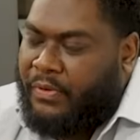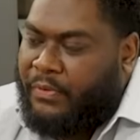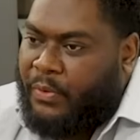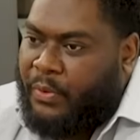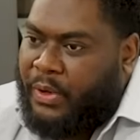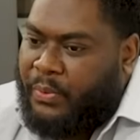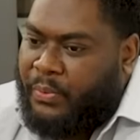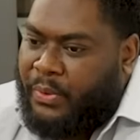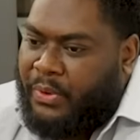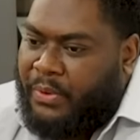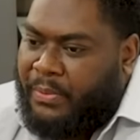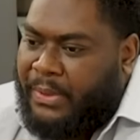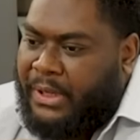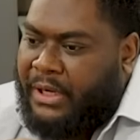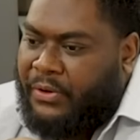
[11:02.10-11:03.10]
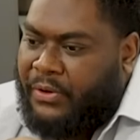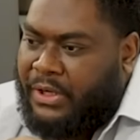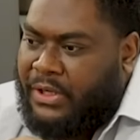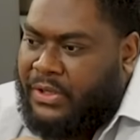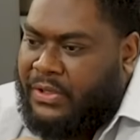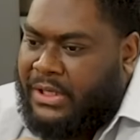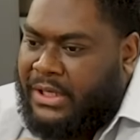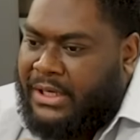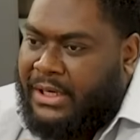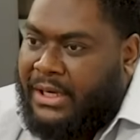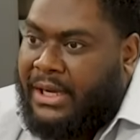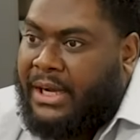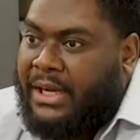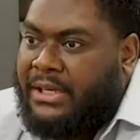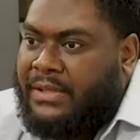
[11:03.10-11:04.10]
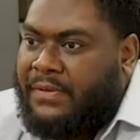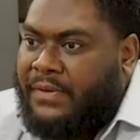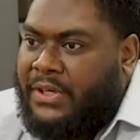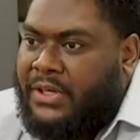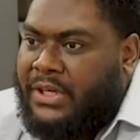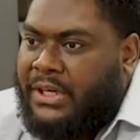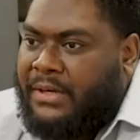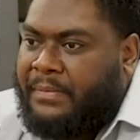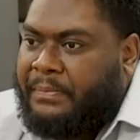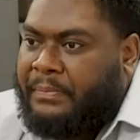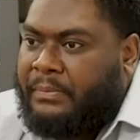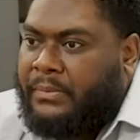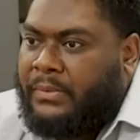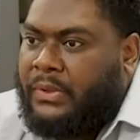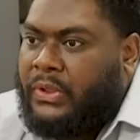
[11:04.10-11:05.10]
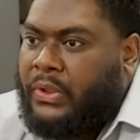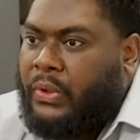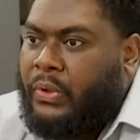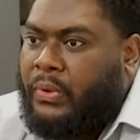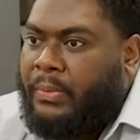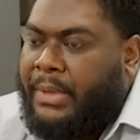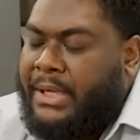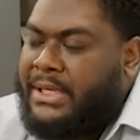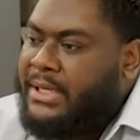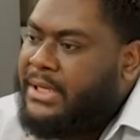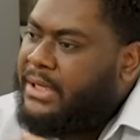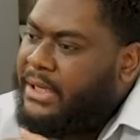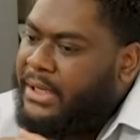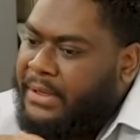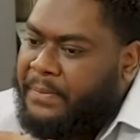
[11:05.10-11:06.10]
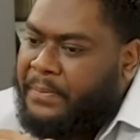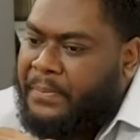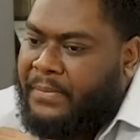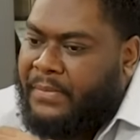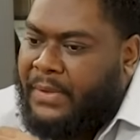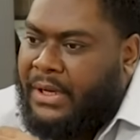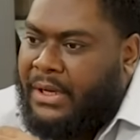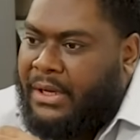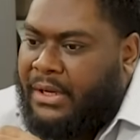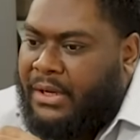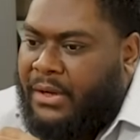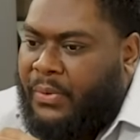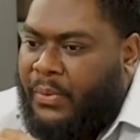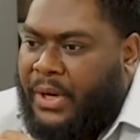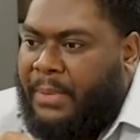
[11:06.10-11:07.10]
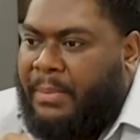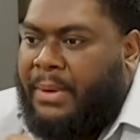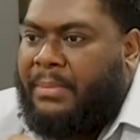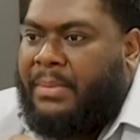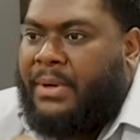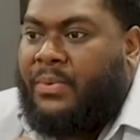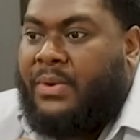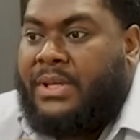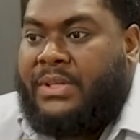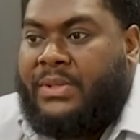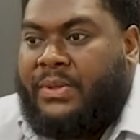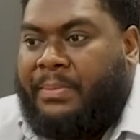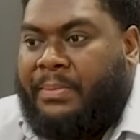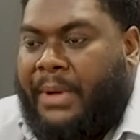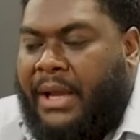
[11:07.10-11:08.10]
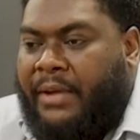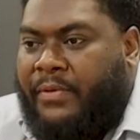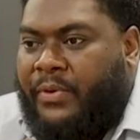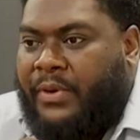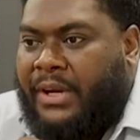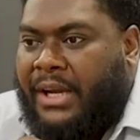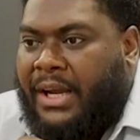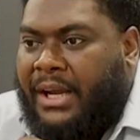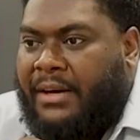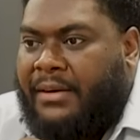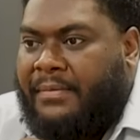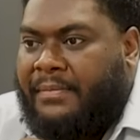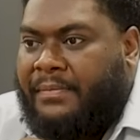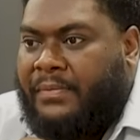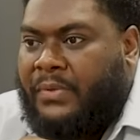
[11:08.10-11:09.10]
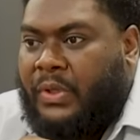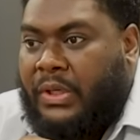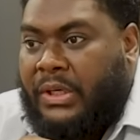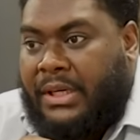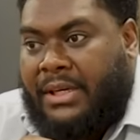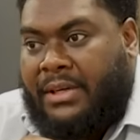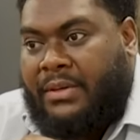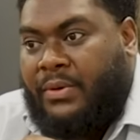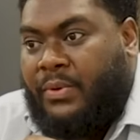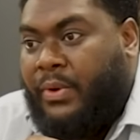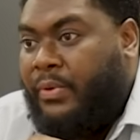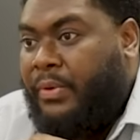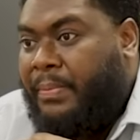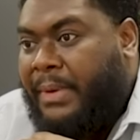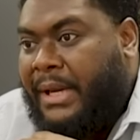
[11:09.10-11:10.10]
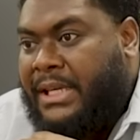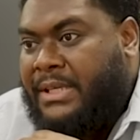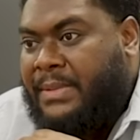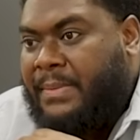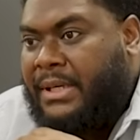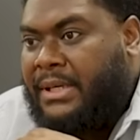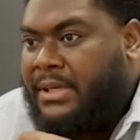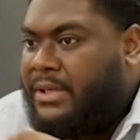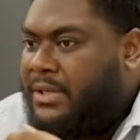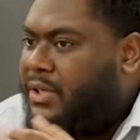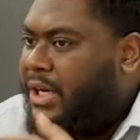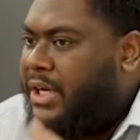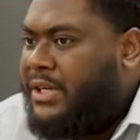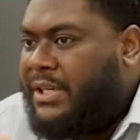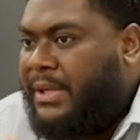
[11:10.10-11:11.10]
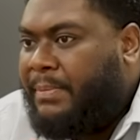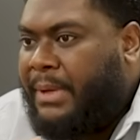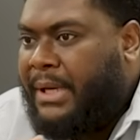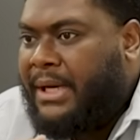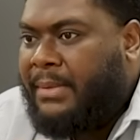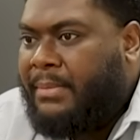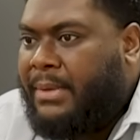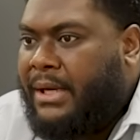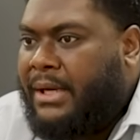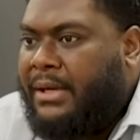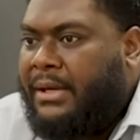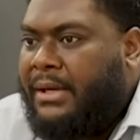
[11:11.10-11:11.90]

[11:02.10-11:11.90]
forward, we will be introducing the cards feature. So basically, when a member wants to apply for a card, do a replacement, change the PIN number,